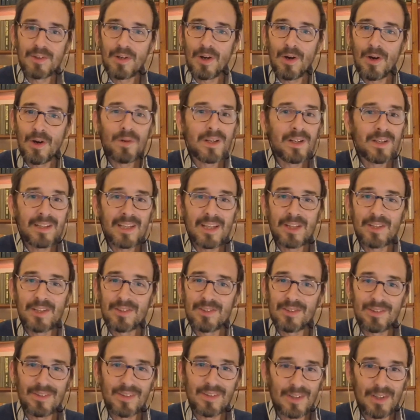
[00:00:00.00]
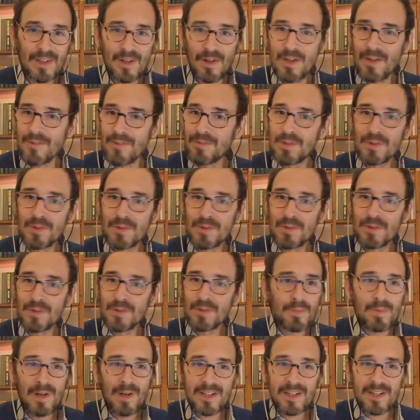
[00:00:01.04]
And you only need, if you
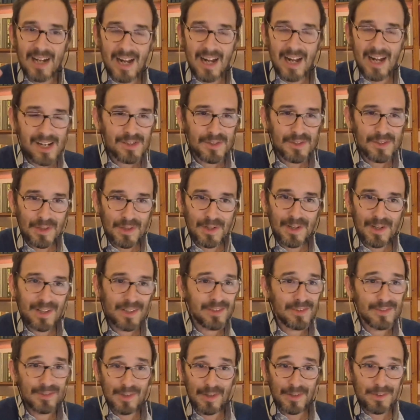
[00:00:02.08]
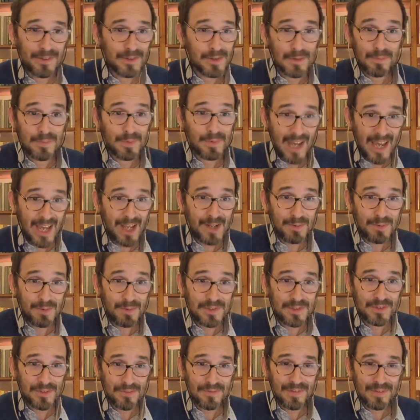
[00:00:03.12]
drink too much alcohol, it's not your brain
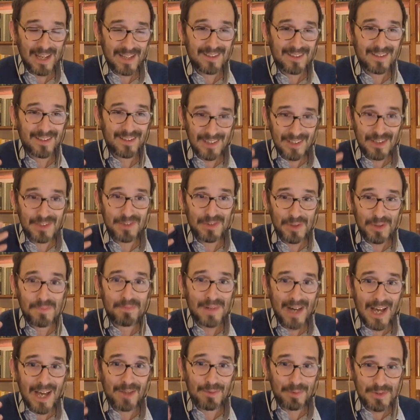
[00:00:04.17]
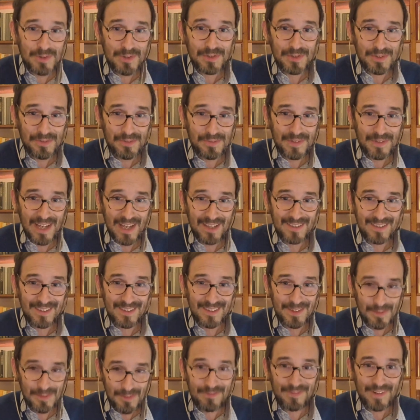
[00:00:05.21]
which is affected, it's your mind which is
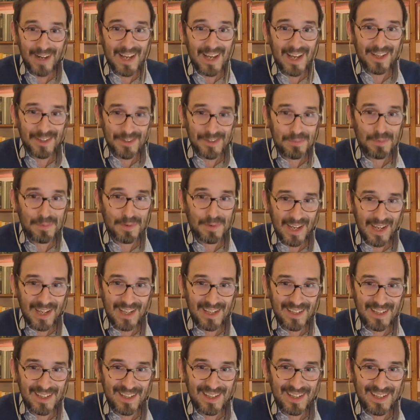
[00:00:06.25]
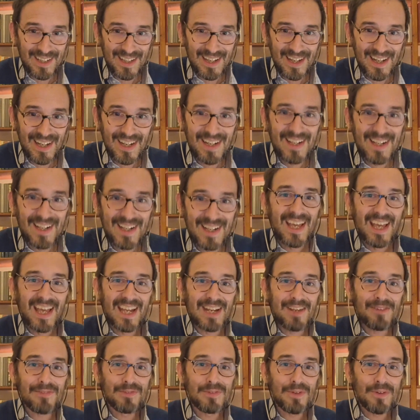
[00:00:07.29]
affected via the brain. Yeah.
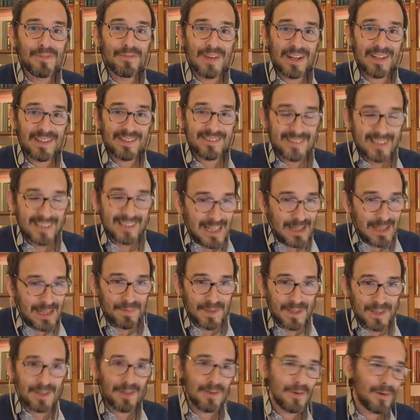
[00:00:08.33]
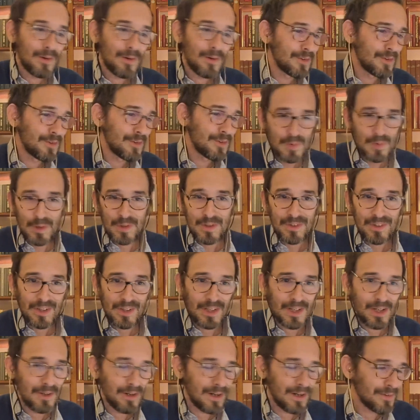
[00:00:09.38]
And if you're very sleepy, you
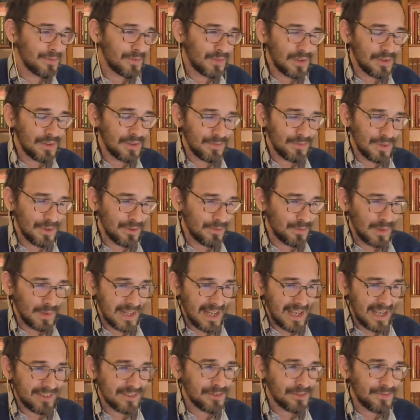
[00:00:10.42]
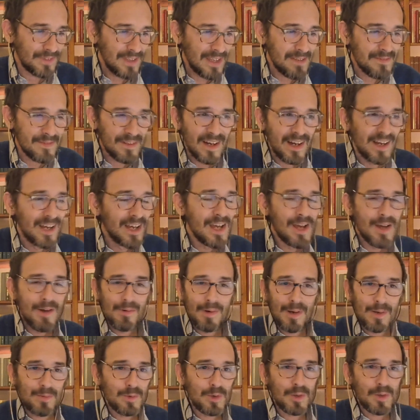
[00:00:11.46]
wouldn't, if one has a fever,
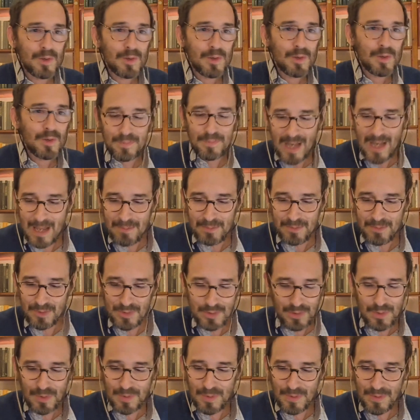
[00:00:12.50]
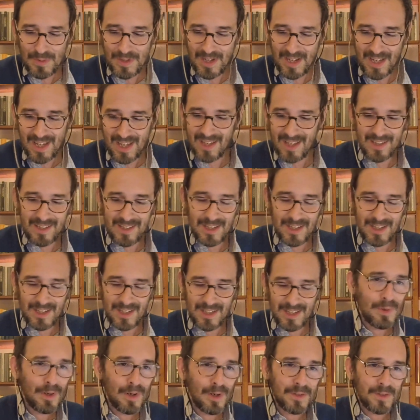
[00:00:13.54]
one wouldn't perhaps do
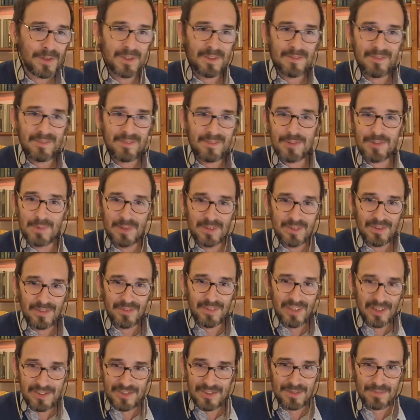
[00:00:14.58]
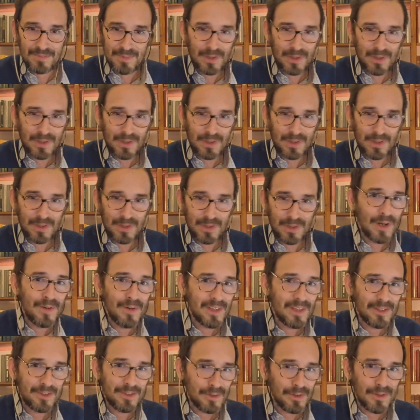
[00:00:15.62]
an important investment decision because you
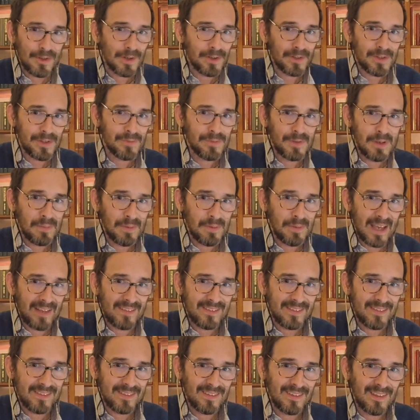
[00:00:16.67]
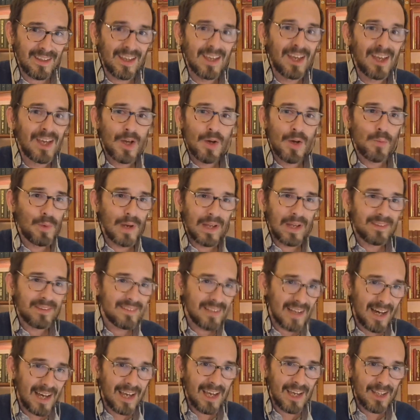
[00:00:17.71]
know that your cognitive capacity
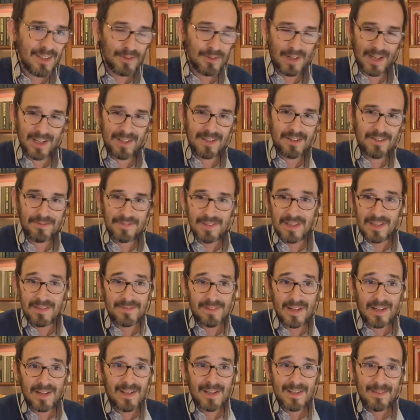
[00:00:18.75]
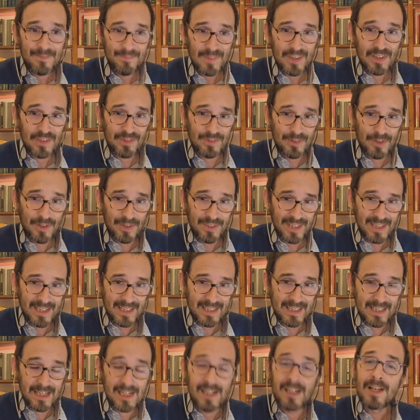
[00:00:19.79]
when tired or under fever is not
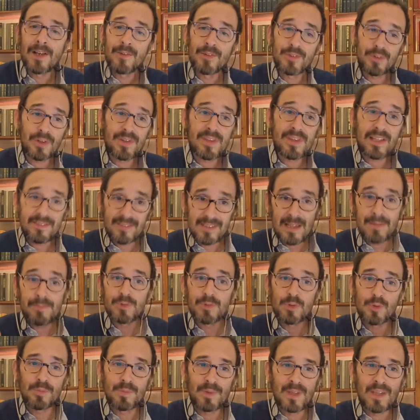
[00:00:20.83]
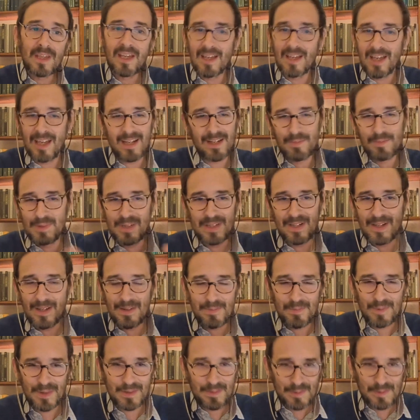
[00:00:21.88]
ideal. So there seems to be, and
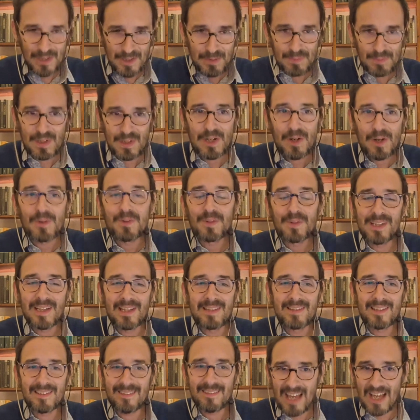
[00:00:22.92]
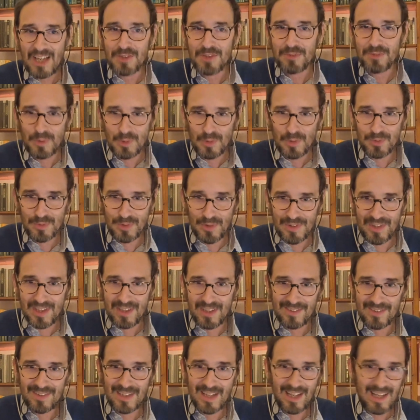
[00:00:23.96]
we don't need the textbooks for
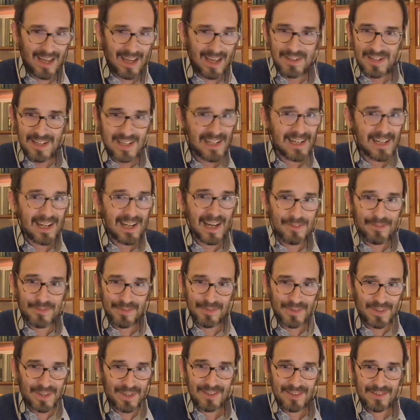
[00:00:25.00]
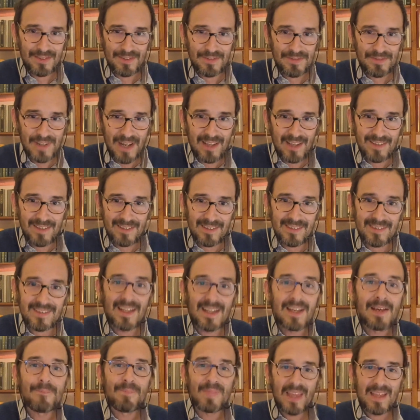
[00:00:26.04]
this. Yeah. Everyday life
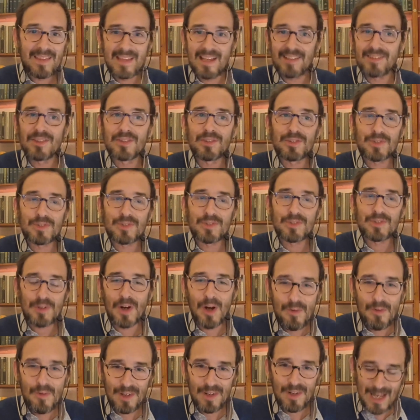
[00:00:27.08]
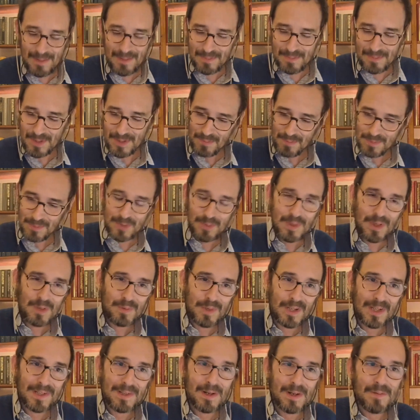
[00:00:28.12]
suffices. There's a strong overlap
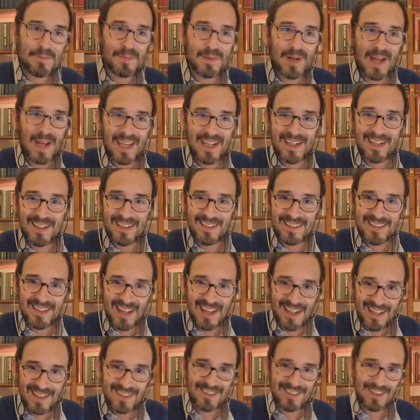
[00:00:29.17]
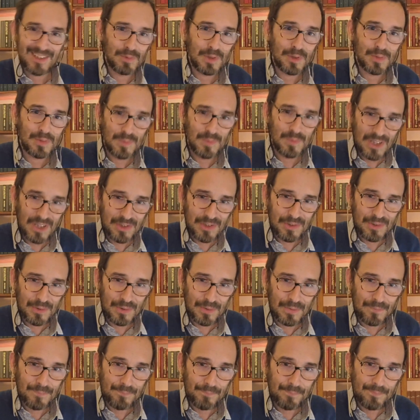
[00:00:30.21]
between what our brain does and what we
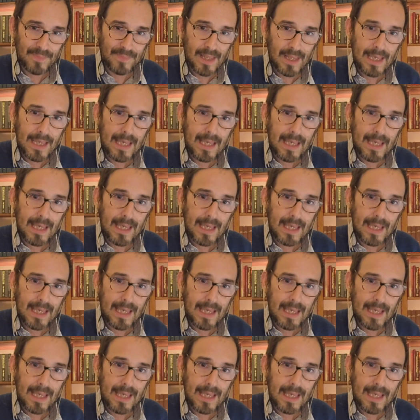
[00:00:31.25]
do.